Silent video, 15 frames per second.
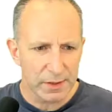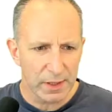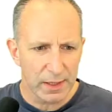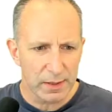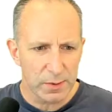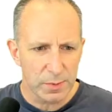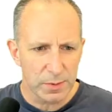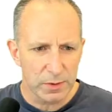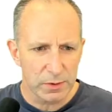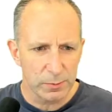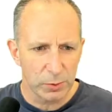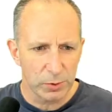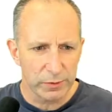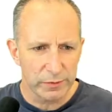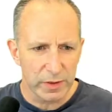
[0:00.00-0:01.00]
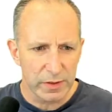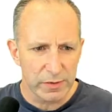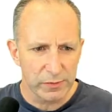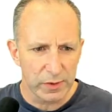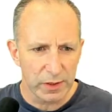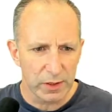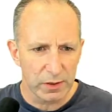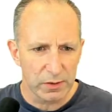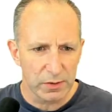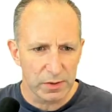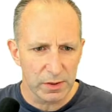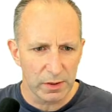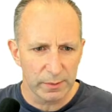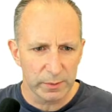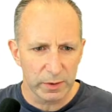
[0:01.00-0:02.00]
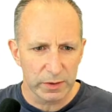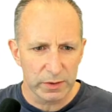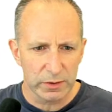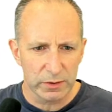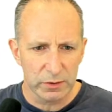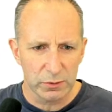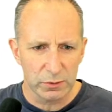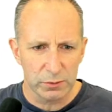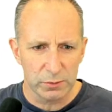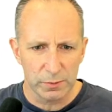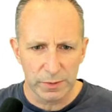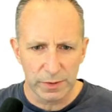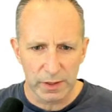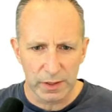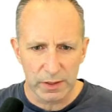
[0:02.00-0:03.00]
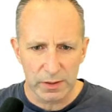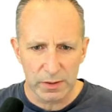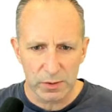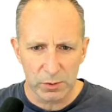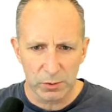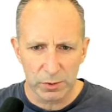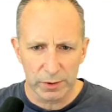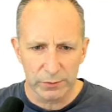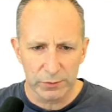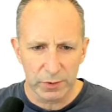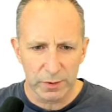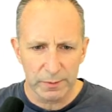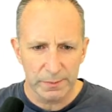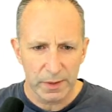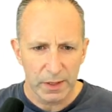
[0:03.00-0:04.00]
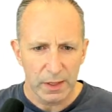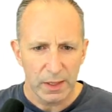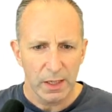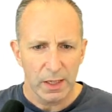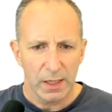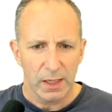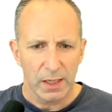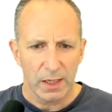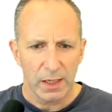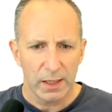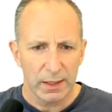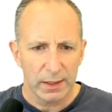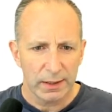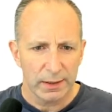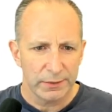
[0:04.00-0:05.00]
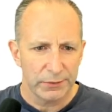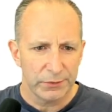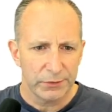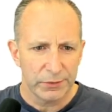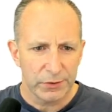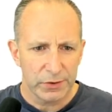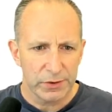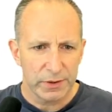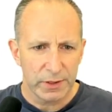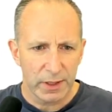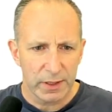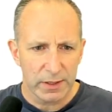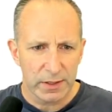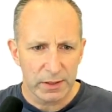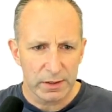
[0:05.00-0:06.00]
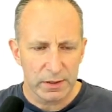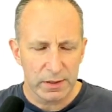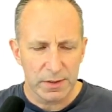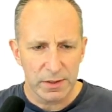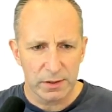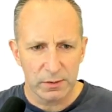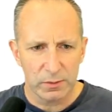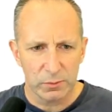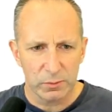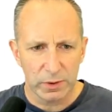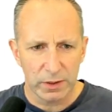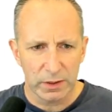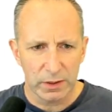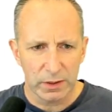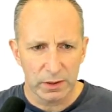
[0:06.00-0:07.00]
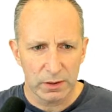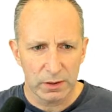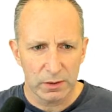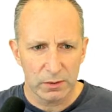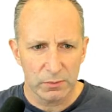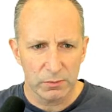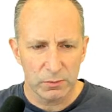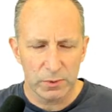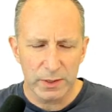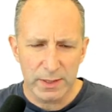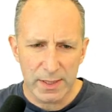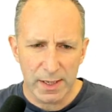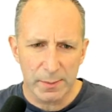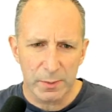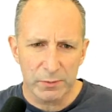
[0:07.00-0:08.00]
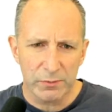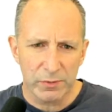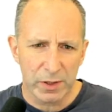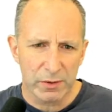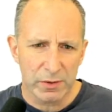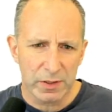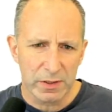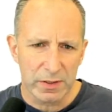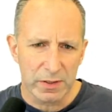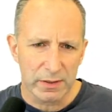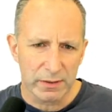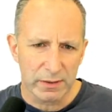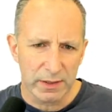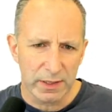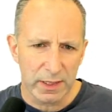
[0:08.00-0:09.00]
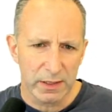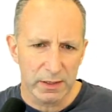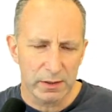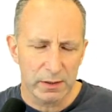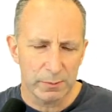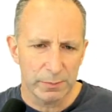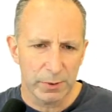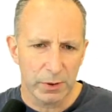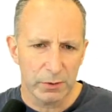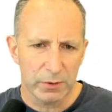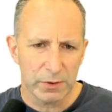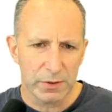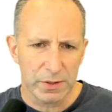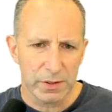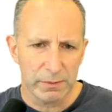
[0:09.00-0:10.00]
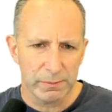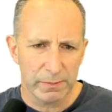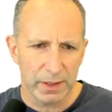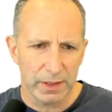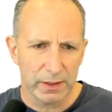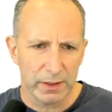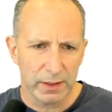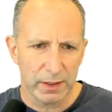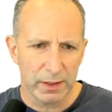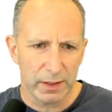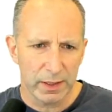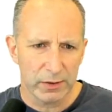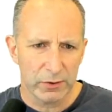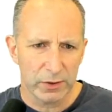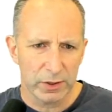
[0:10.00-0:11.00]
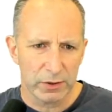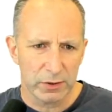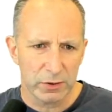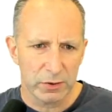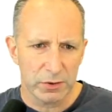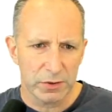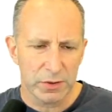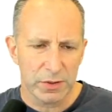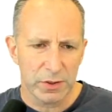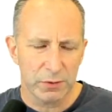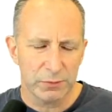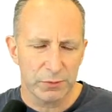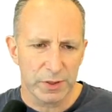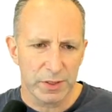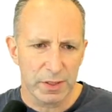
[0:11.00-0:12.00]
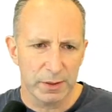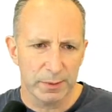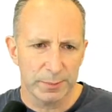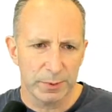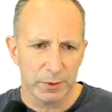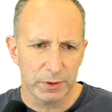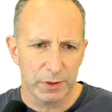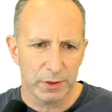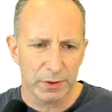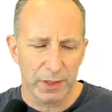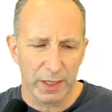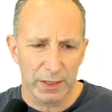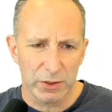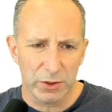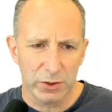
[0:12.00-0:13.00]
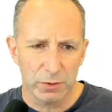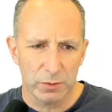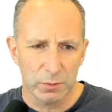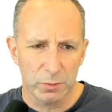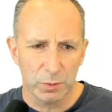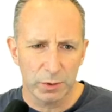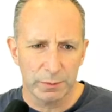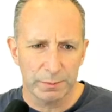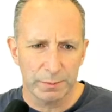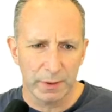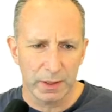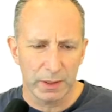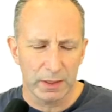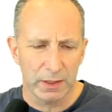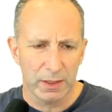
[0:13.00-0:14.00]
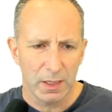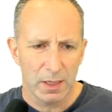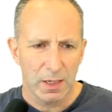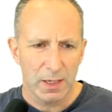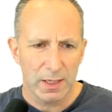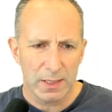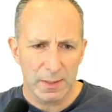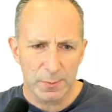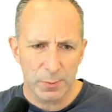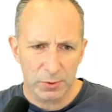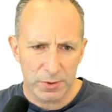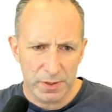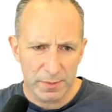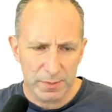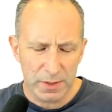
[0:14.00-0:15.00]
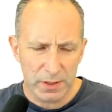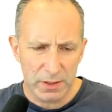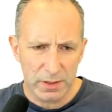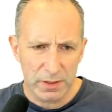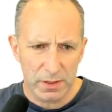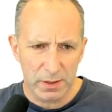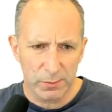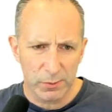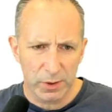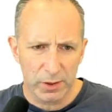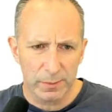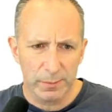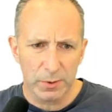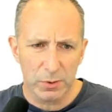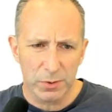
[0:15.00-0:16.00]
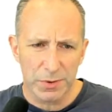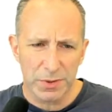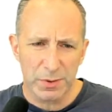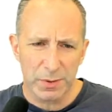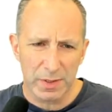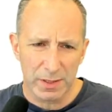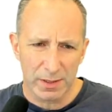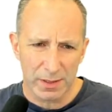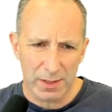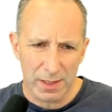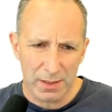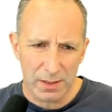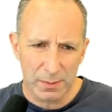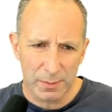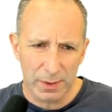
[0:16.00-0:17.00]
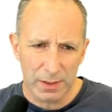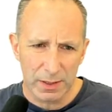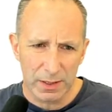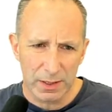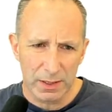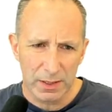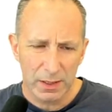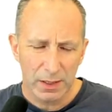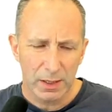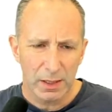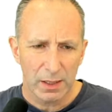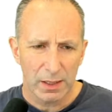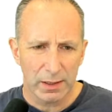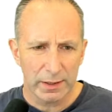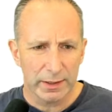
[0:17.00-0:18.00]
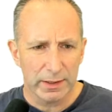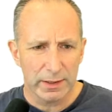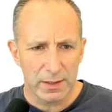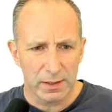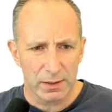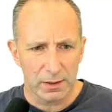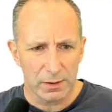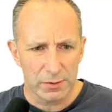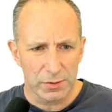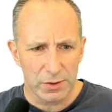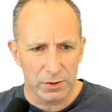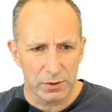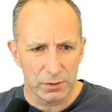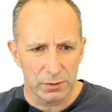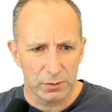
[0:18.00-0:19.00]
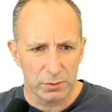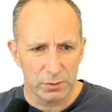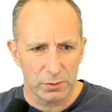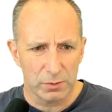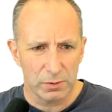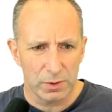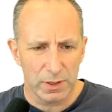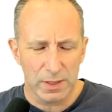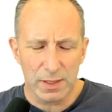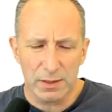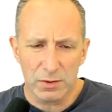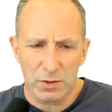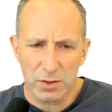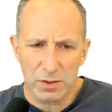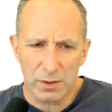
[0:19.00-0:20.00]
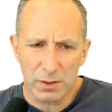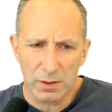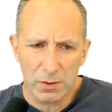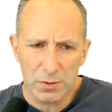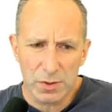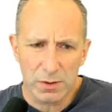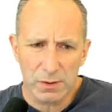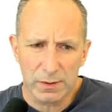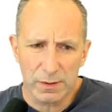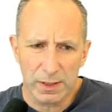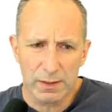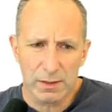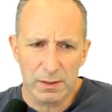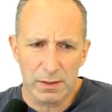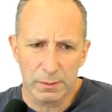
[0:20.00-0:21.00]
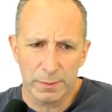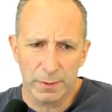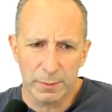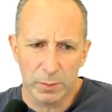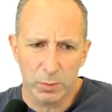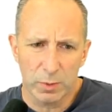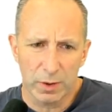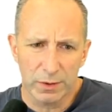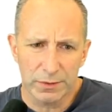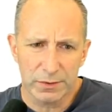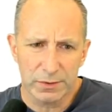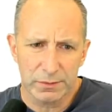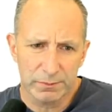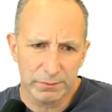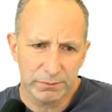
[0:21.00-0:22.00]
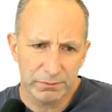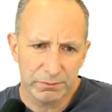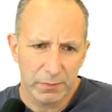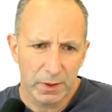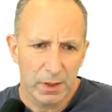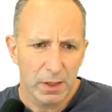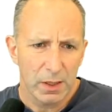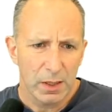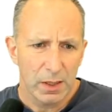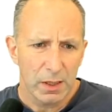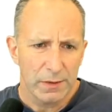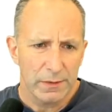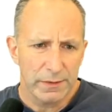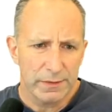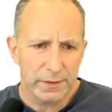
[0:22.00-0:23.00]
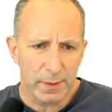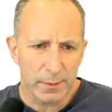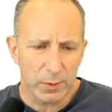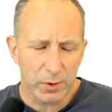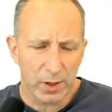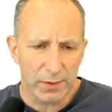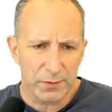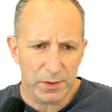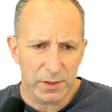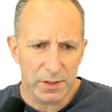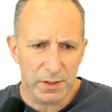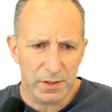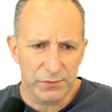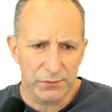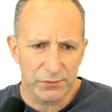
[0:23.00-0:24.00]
As we do more of these videos, I'm going to do the scoring for them. And the idea is that we examine various key components that make an area good. So for example, location would be its proximity to somewhere, but also its accessibility, i.e. is it just close to things that people want? Demographics is